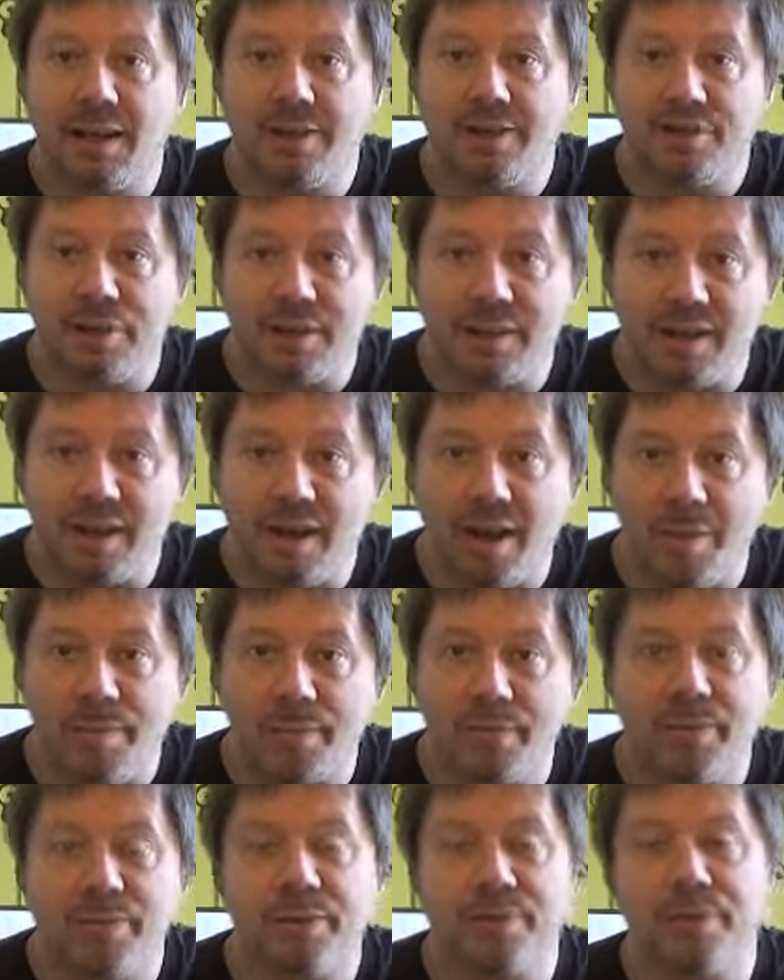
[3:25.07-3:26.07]
Fritz
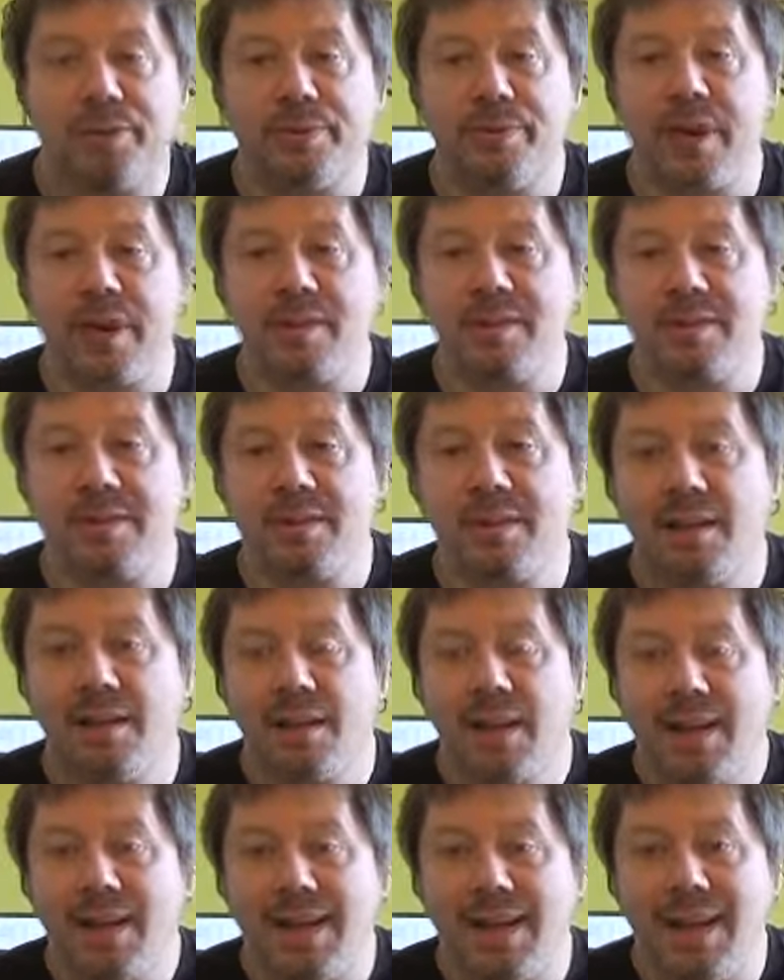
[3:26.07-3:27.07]
Leiber and all the rest,
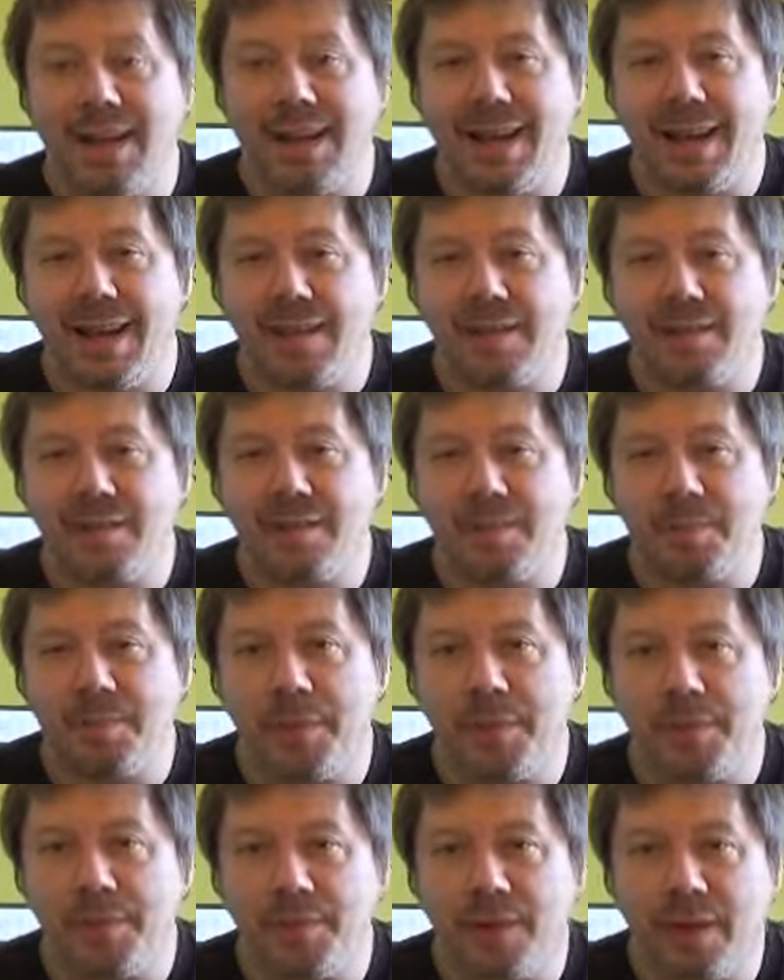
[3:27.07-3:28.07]
and it has
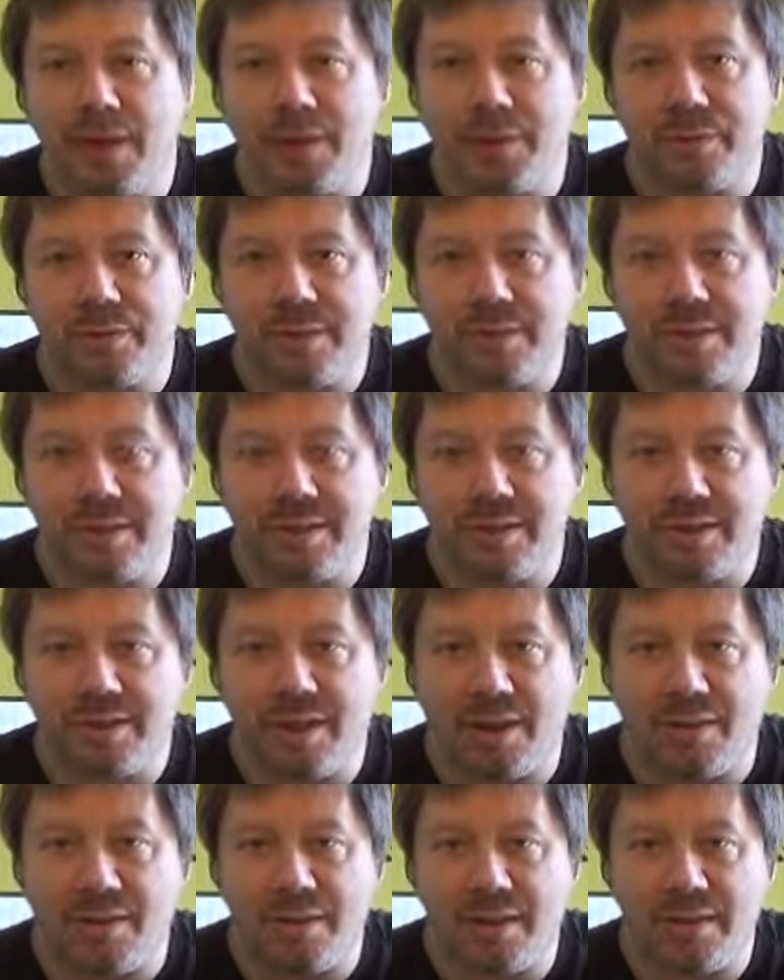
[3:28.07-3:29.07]
been a while since
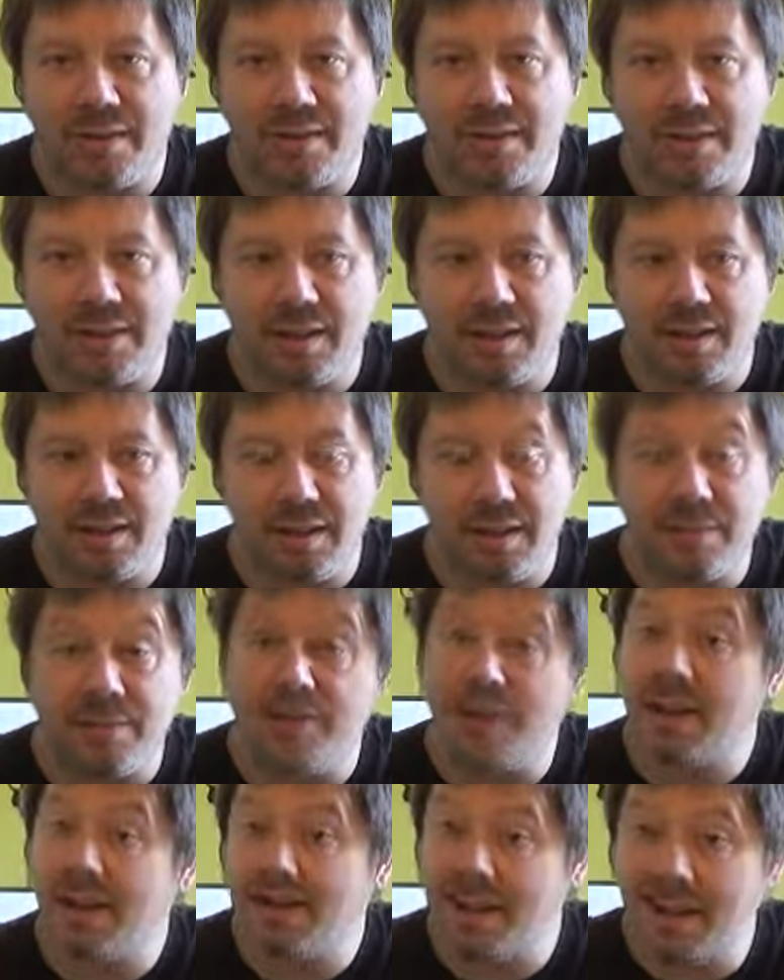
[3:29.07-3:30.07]
I read in
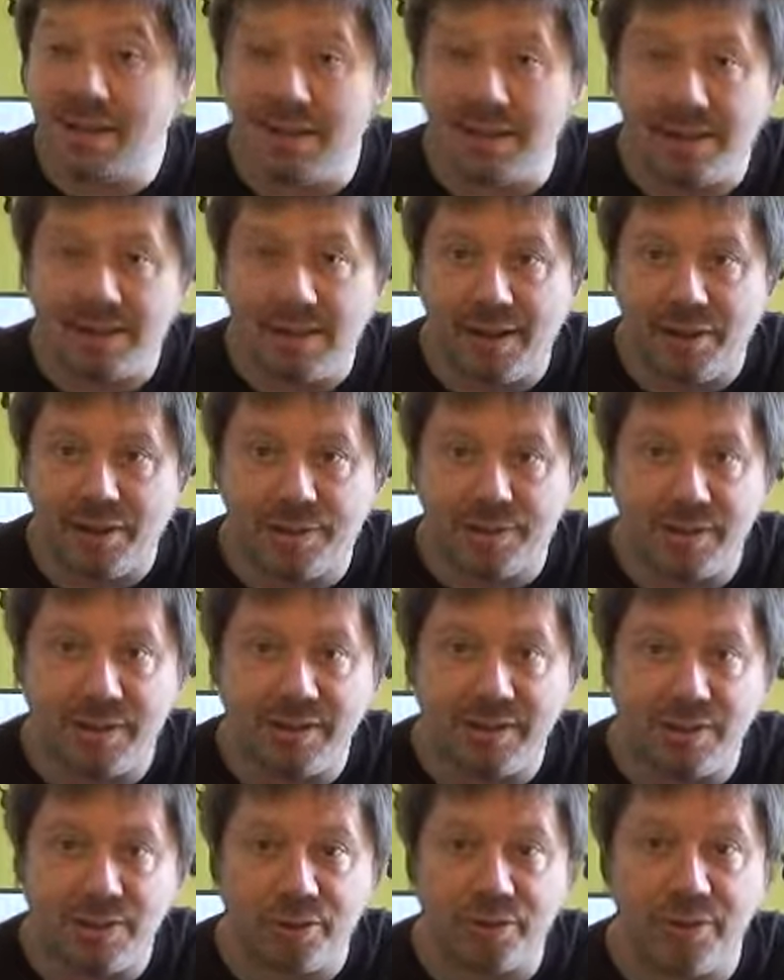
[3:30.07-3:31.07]
fact any Elric
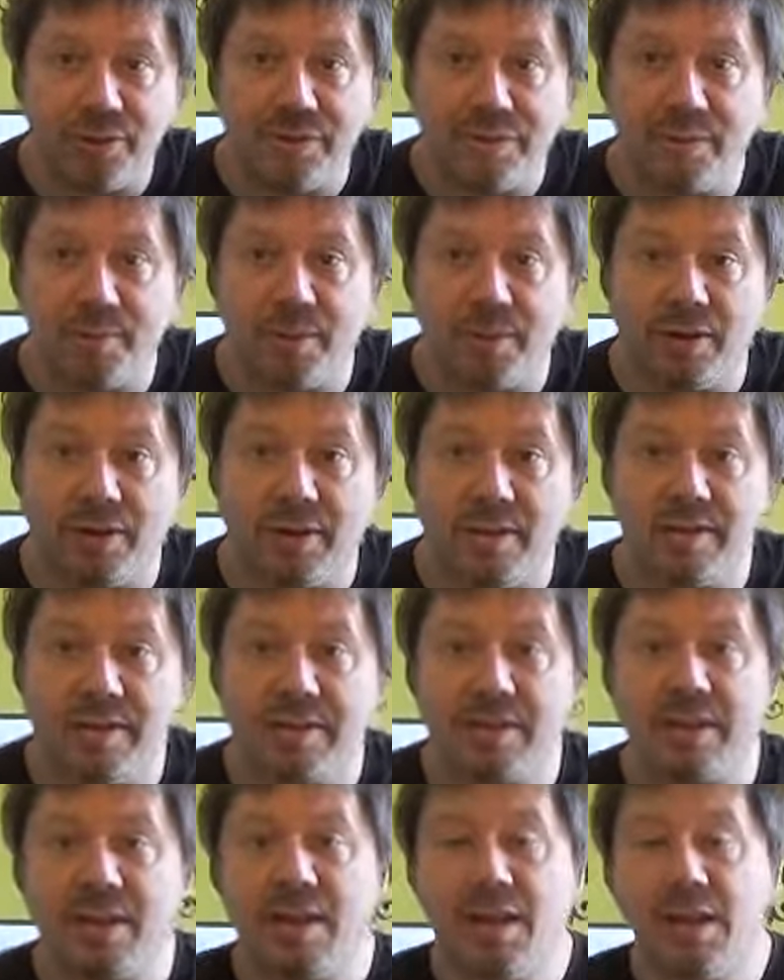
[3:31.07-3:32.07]
stories, to be
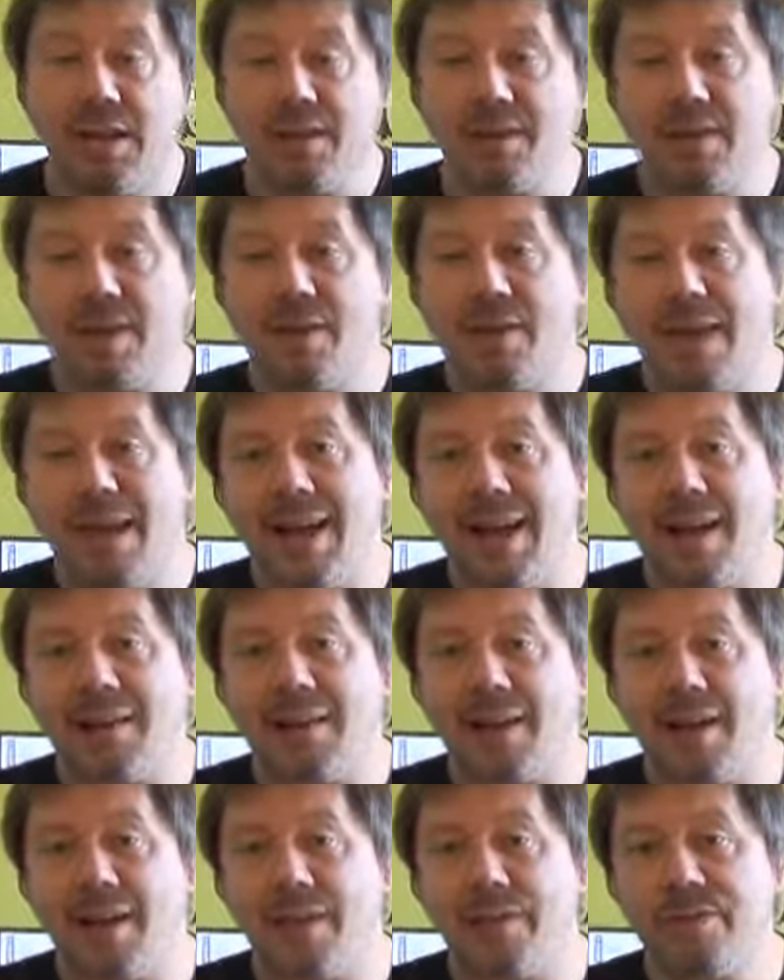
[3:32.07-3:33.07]
honest, so how
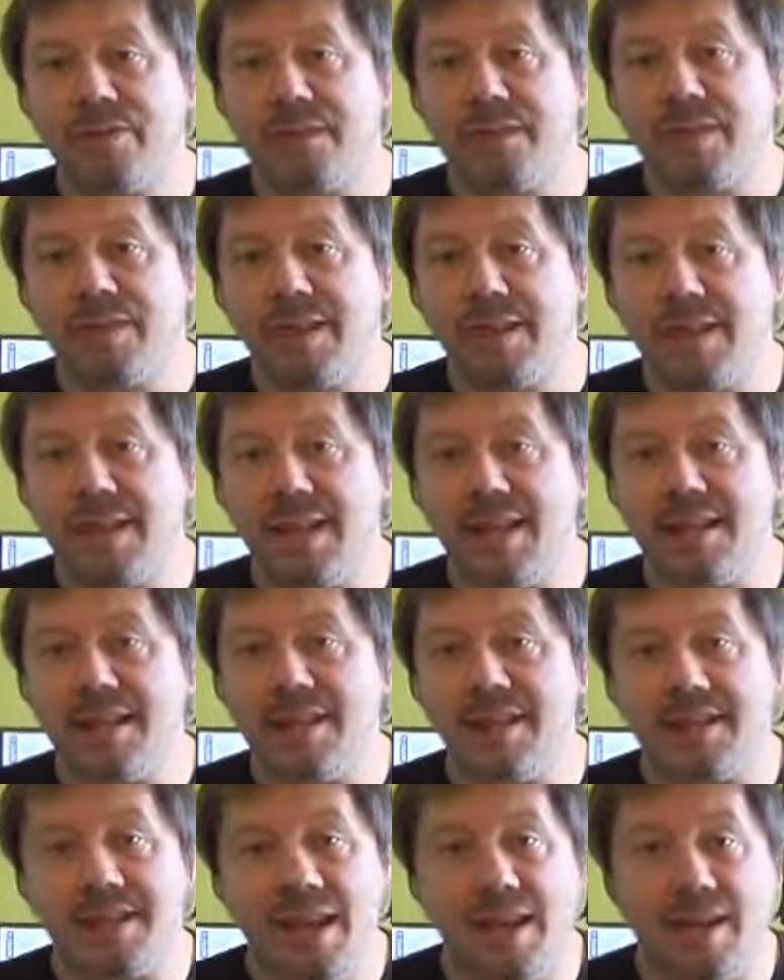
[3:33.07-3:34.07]
close these
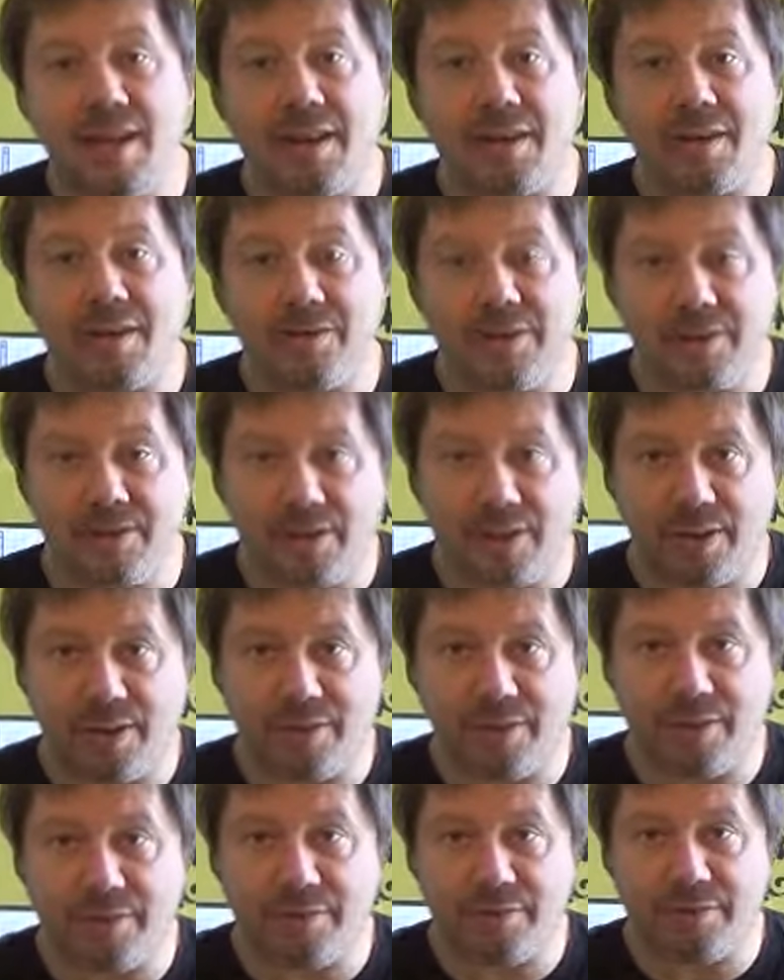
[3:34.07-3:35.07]
stick to
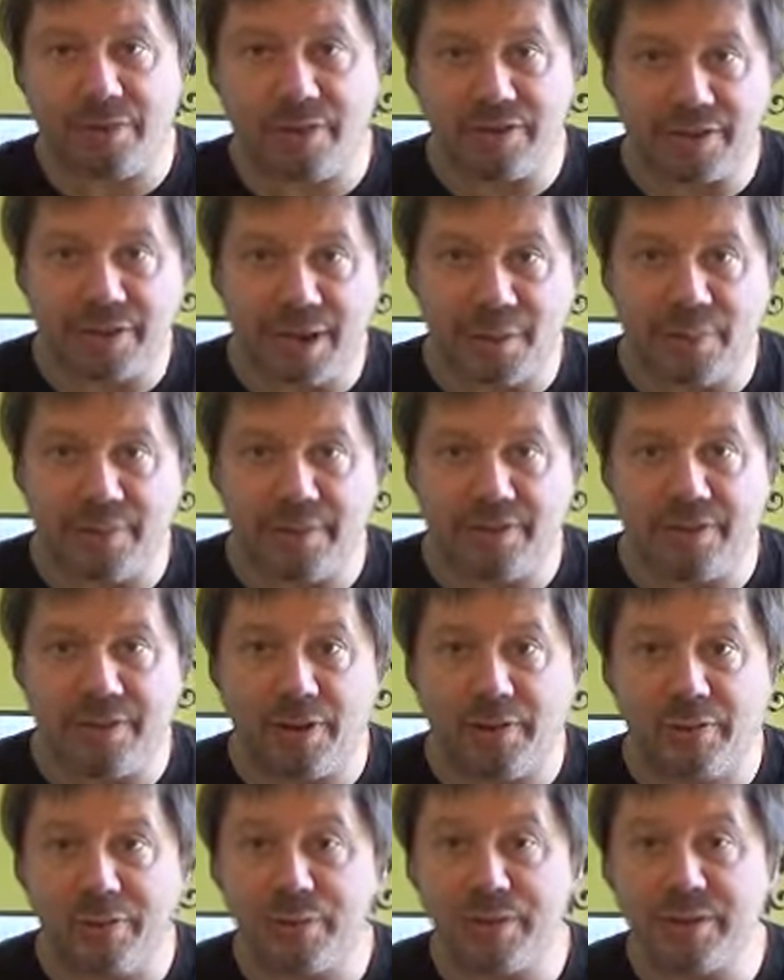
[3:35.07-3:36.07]
those first couple of
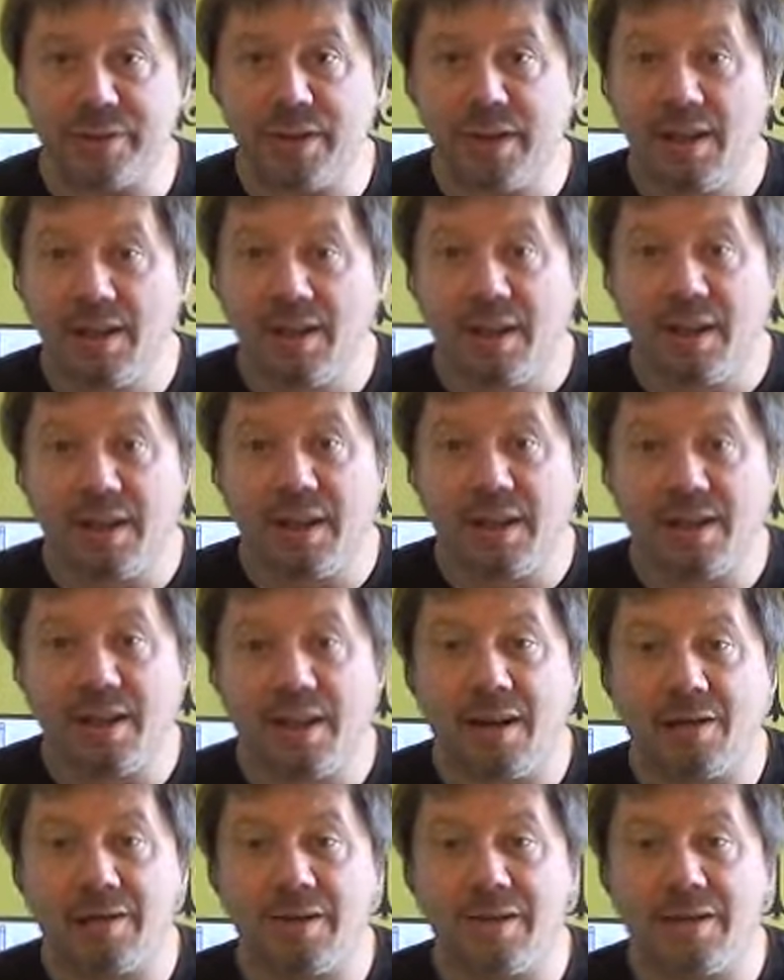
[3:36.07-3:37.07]
novels I
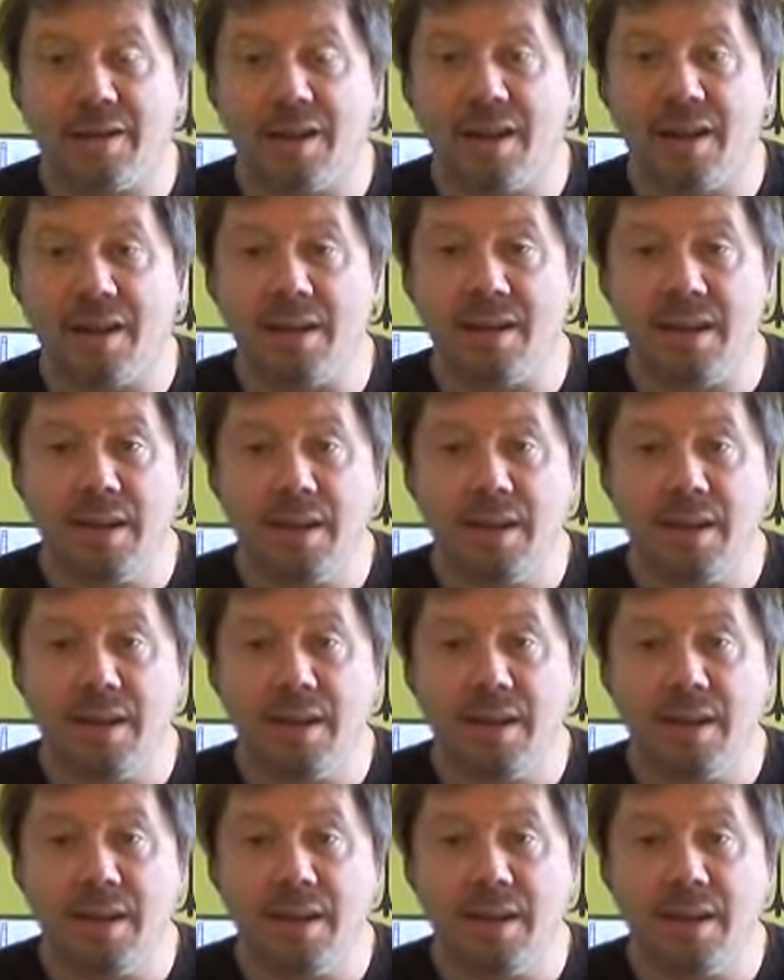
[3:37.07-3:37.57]
can't say.